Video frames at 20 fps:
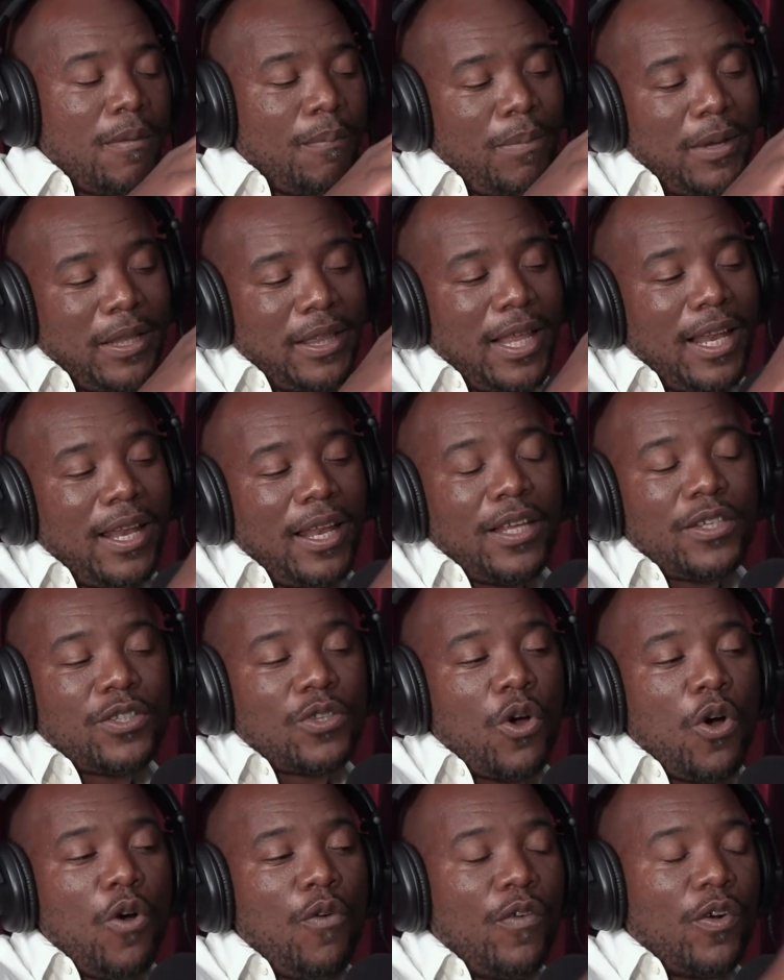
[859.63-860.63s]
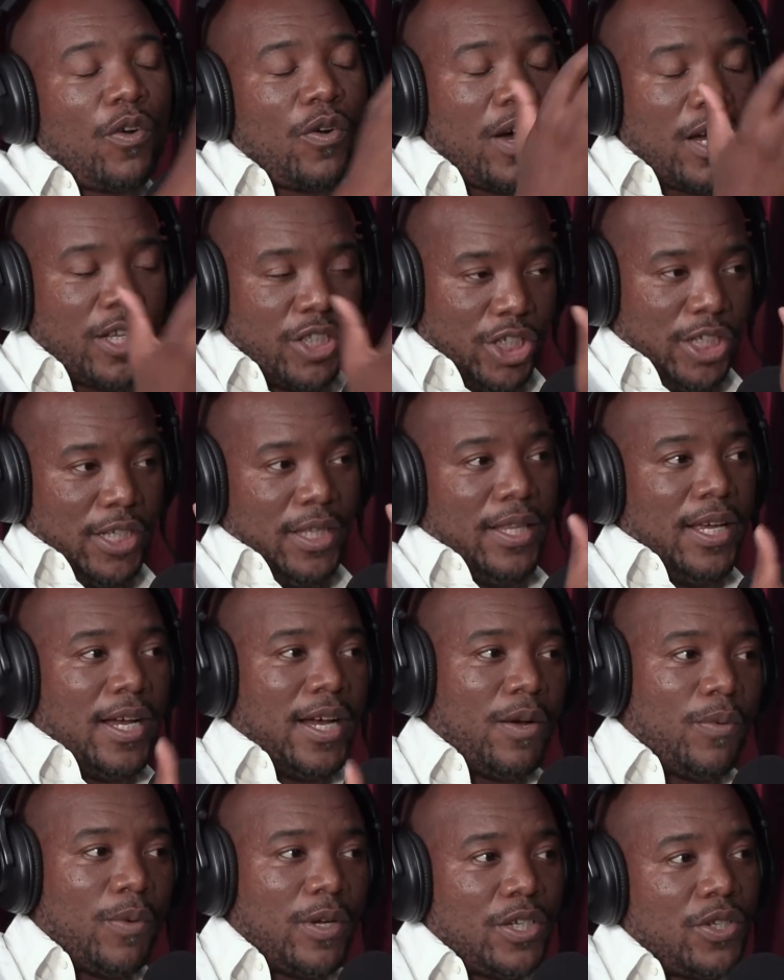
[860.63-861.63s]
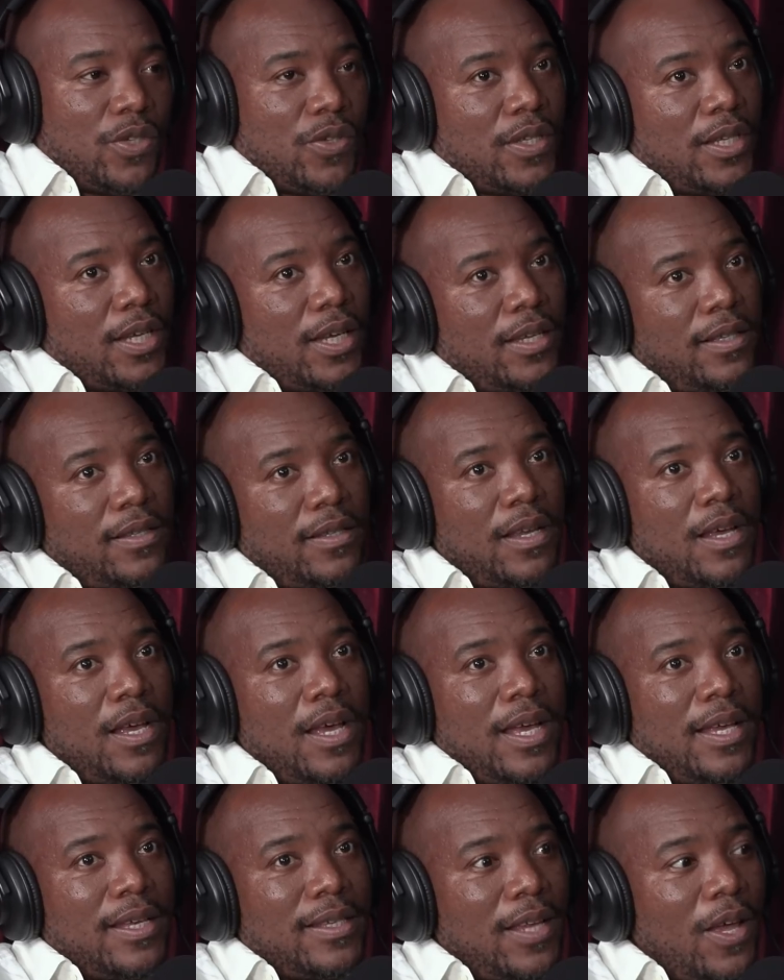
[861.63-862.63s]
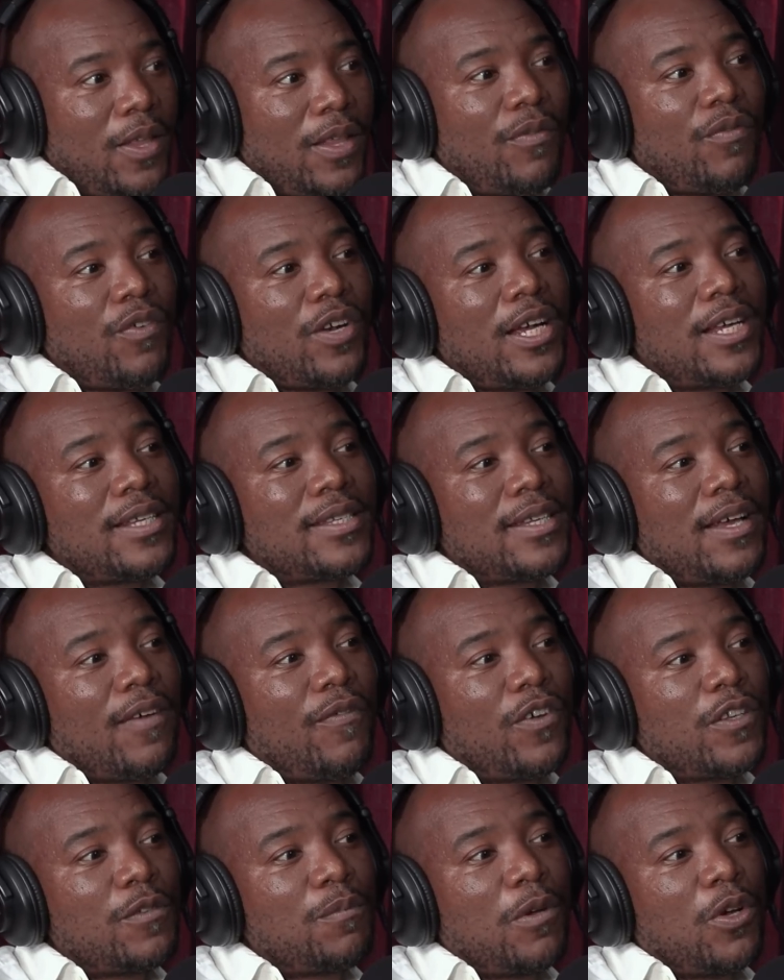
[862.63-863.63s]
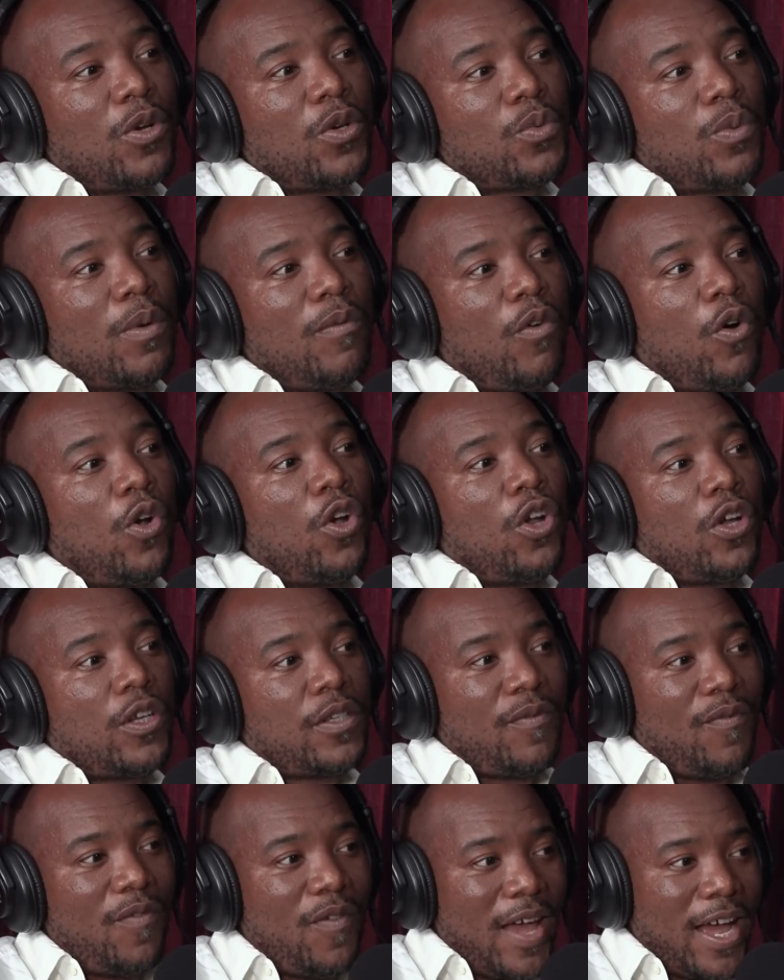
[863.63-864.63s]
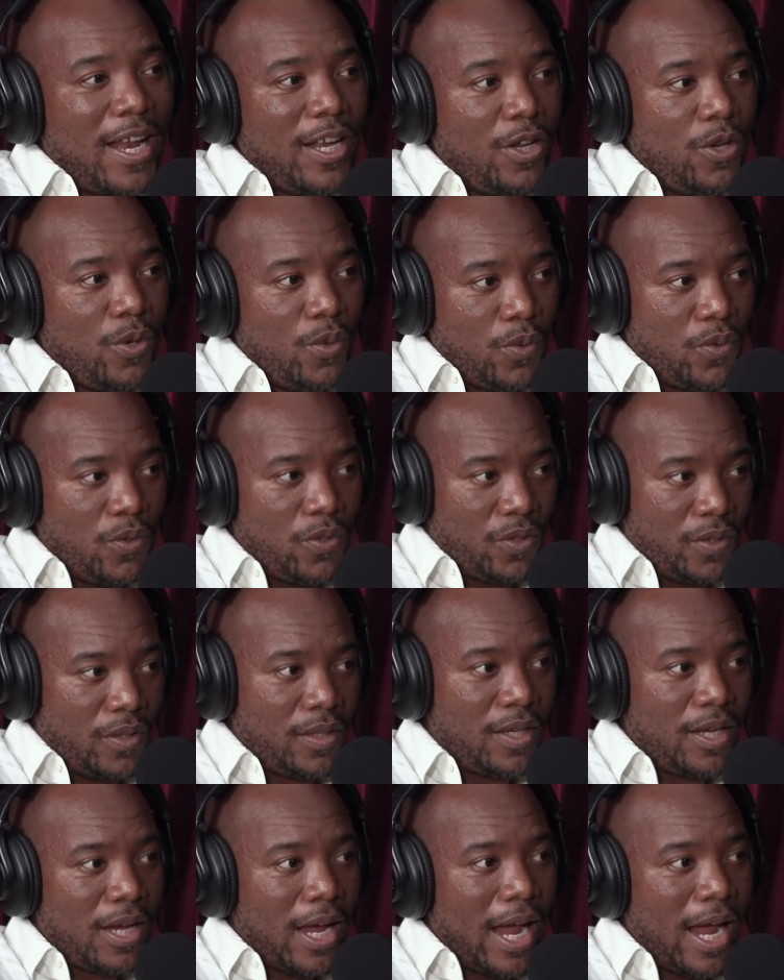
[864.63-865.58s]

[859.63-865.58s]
But the last overarching thing I want to say is South Africa suffers because we've all lost values.